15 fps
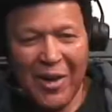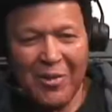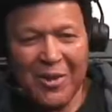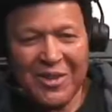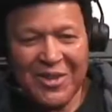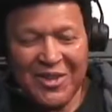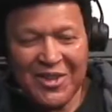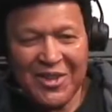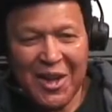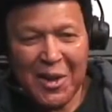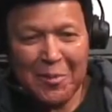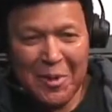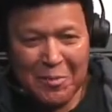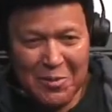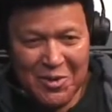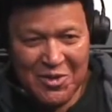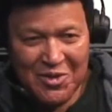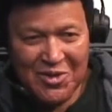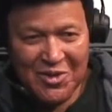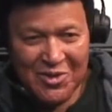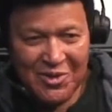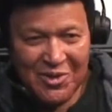I went to Settlement
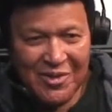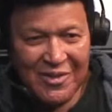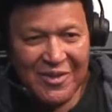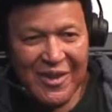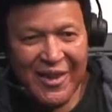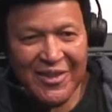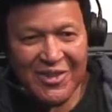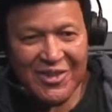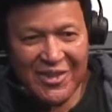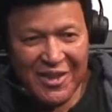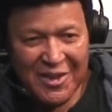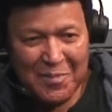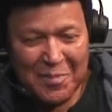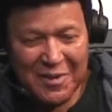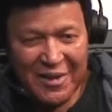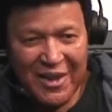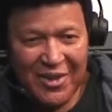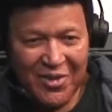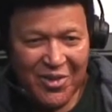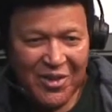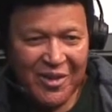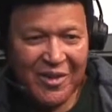Music School. I studied
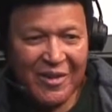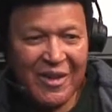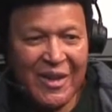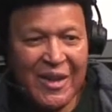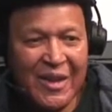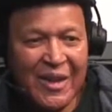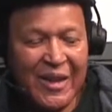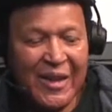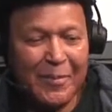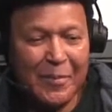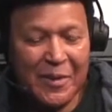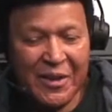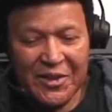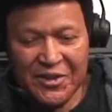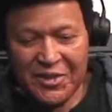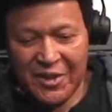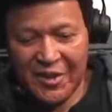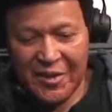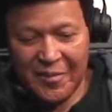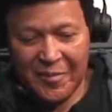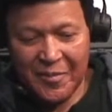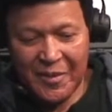piano there. But
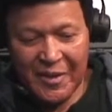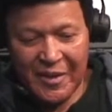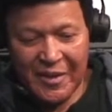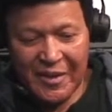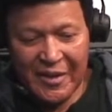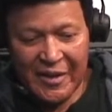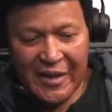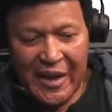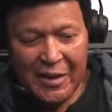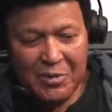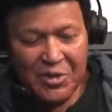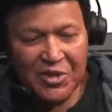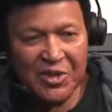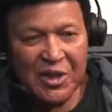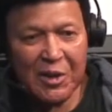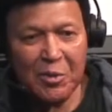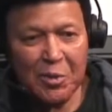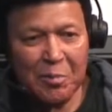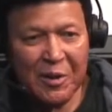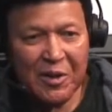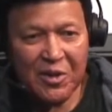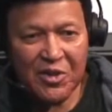I was singing
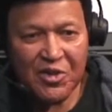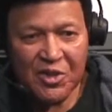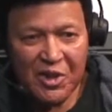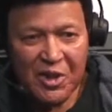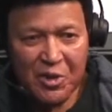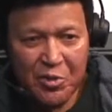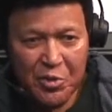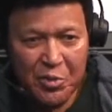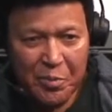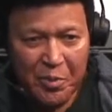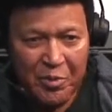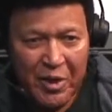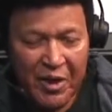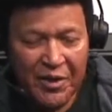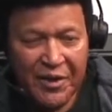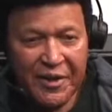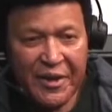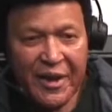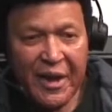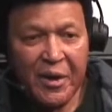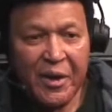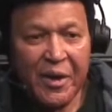with my little singing group around. And
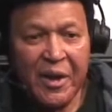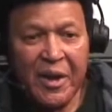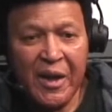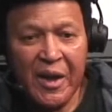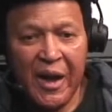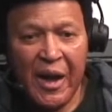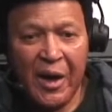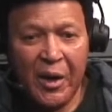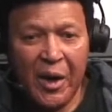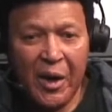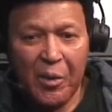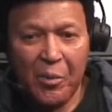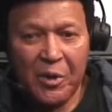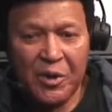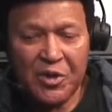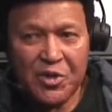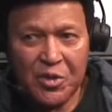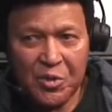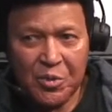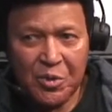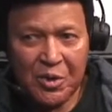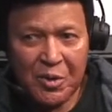then I went
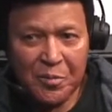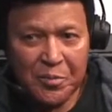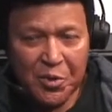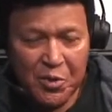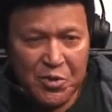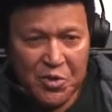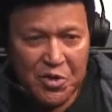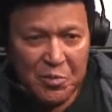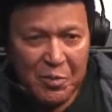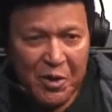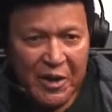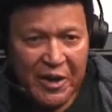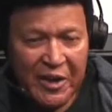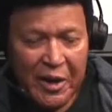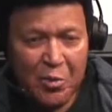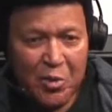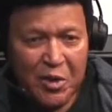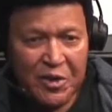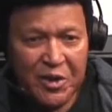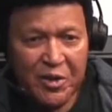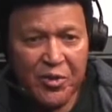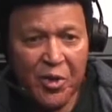into a produce market. I
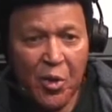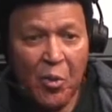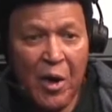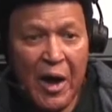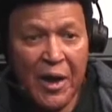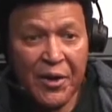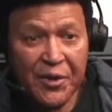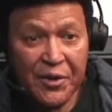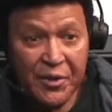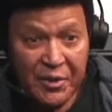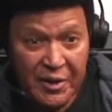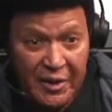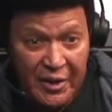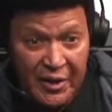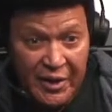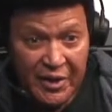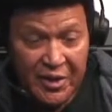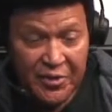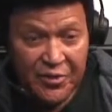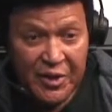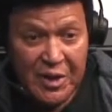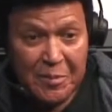worked there for a while in the
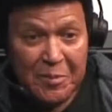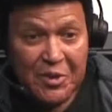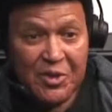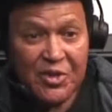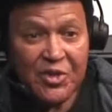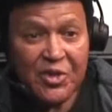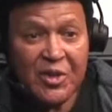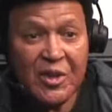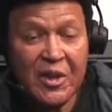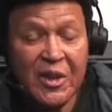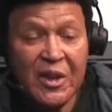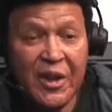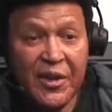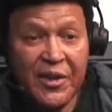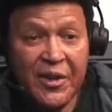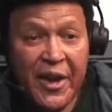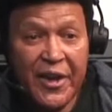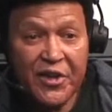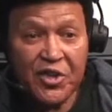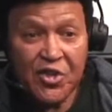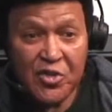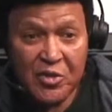famous
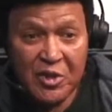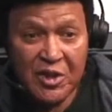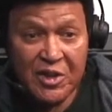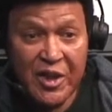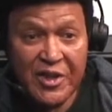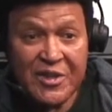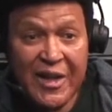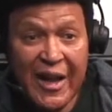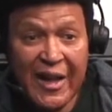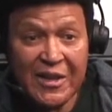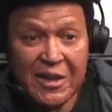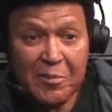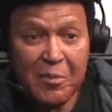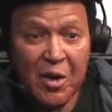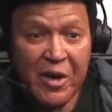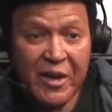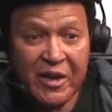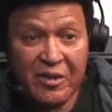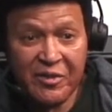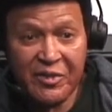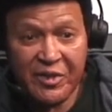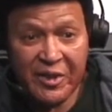9th Street Italian
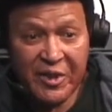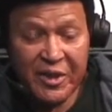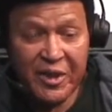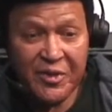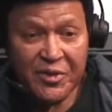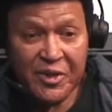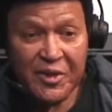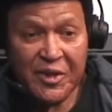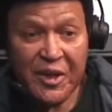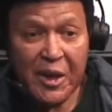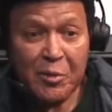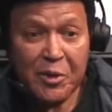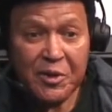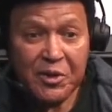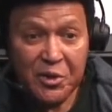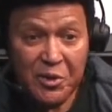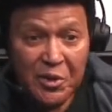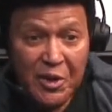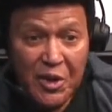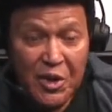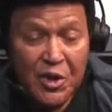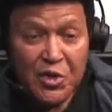market in Philadelphia. And then I went to
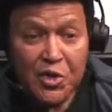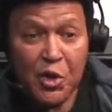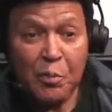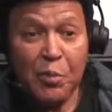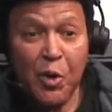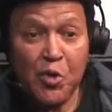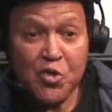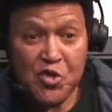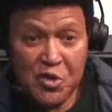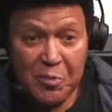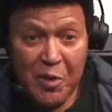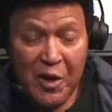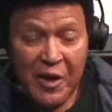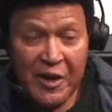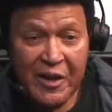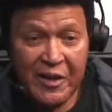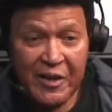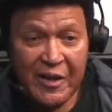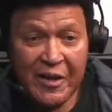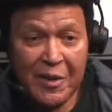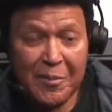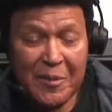a poultry market,
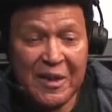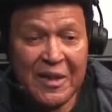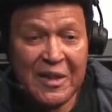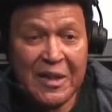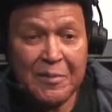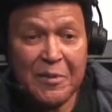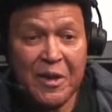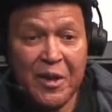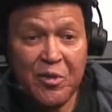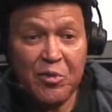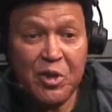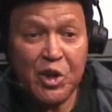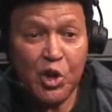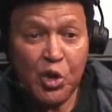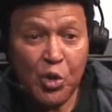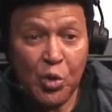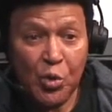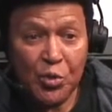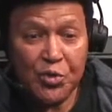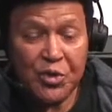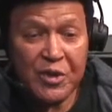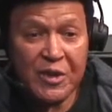and a man named Henry
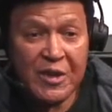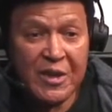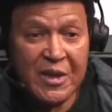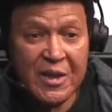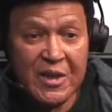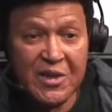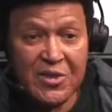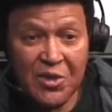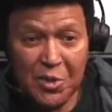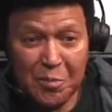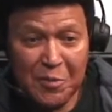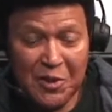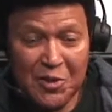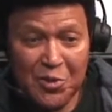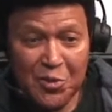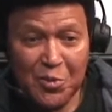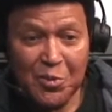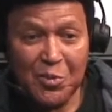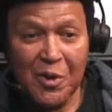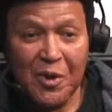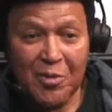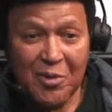Colt took me
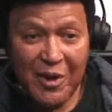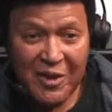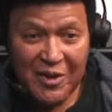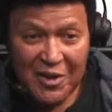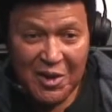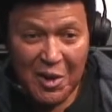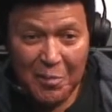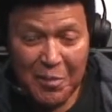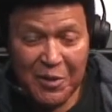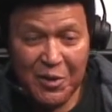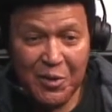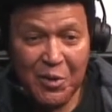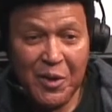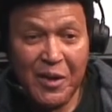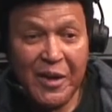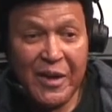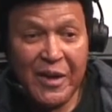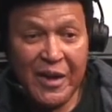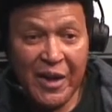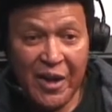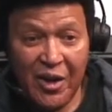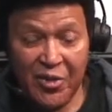to a record company.
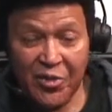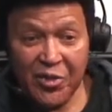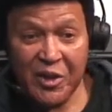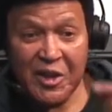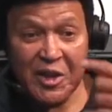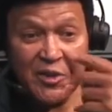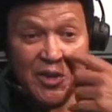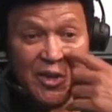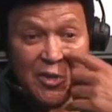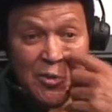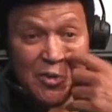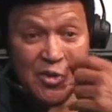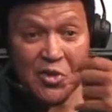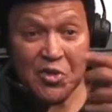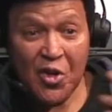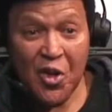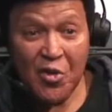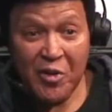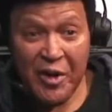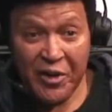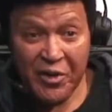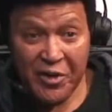A friend of his was a
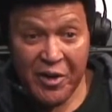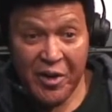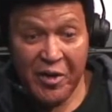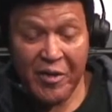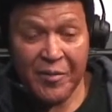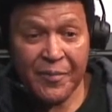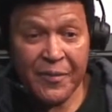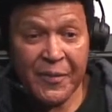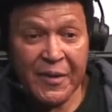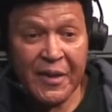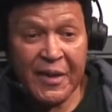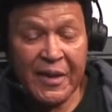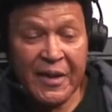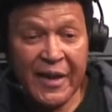songwriter there. Mm-hmm.